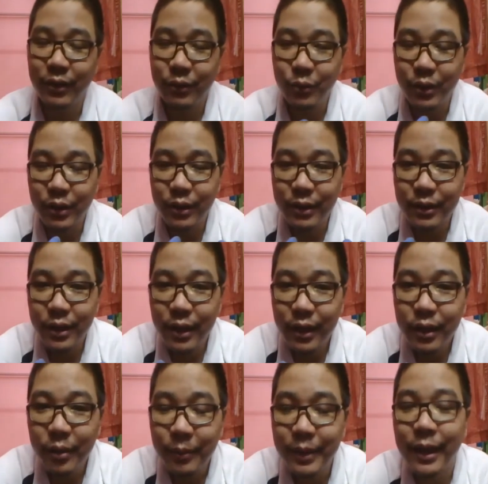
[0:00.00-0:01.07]
We need
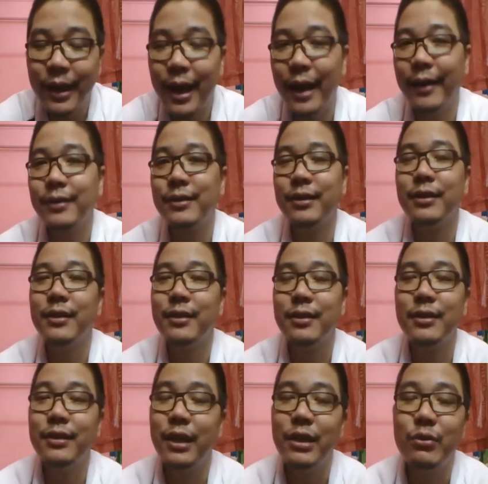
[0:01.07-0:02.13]
immediate actions
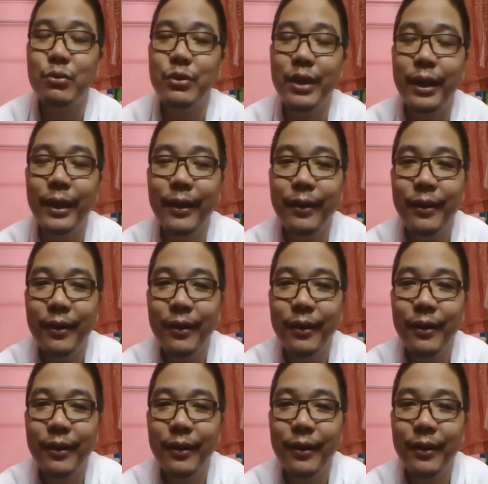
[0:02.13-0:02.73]
day to day.